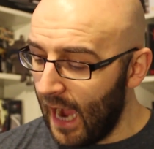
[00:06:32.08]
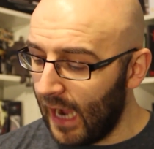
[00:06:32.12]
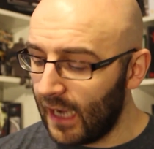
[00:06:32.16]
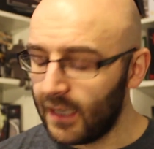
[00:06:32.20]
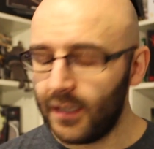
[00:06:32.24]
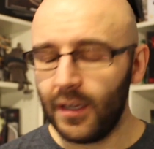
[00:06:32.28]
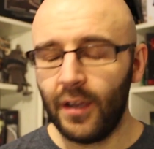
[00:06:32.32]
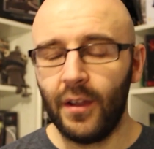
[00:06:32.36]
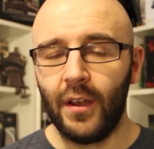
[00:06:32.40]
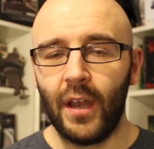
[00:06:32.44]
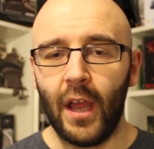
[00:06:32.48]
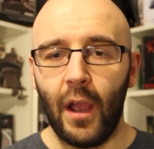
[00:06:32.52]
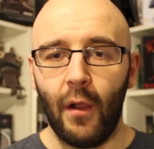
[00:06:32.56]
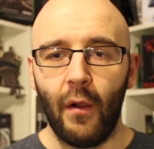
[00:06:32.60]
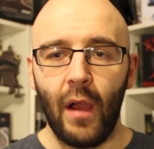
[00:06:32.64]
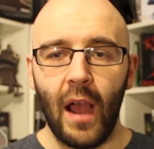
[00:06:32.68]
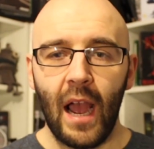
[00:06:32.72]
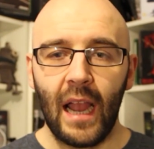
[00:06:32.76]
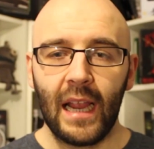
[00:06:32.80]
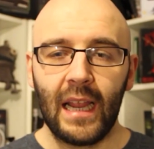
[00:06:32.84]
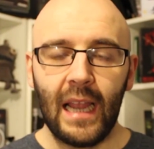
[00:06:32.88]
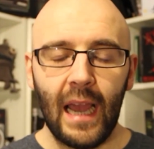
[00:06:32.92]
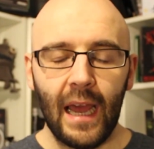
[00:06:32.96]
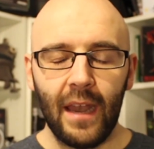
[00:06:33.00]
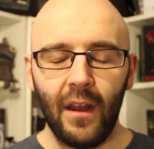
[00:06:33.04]
I don't know.
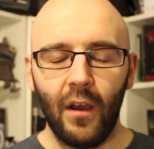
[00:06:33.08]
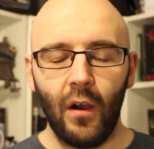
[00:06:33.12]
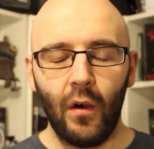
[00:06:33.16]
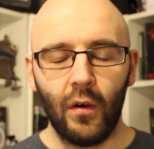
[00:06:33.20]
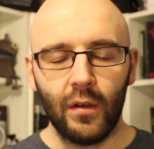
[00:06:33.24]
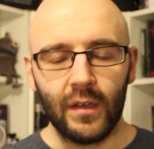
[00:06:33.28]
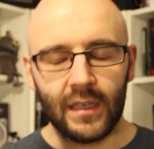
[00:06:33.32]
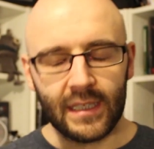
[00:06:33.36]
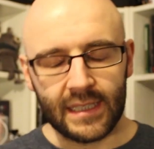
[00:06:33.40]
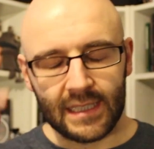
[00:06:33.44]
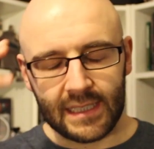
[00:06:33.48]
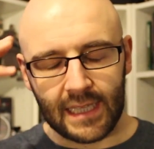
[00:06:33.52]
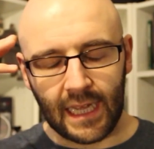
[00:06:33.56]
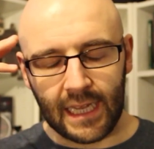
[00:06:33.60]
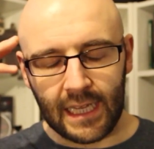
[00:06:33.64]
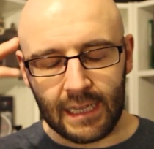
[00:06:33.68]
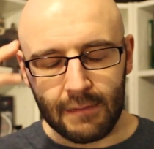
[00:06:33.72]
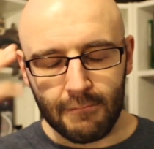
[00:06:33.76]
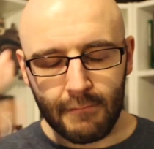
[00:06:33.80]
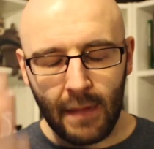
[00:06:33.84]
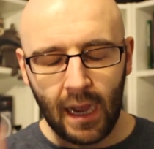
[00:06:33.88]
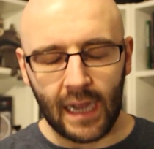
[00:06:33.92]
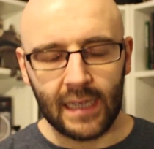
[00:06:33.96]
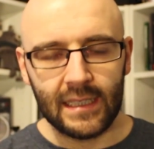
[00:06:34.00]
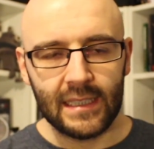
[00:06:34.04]
I cannot understand
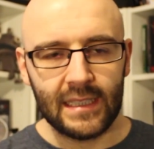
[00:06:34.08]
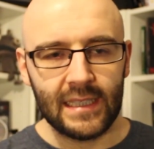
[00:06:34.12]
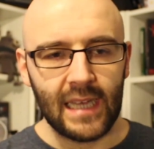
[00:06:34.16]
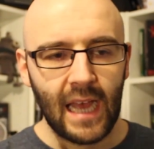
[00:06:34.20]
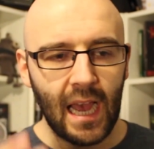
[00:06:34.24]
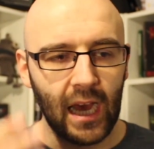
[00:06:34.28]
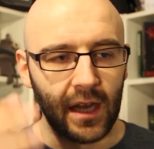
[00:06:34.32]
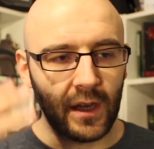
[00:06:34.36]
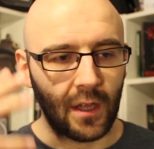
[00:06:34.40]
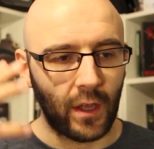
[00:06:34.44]
your mindset.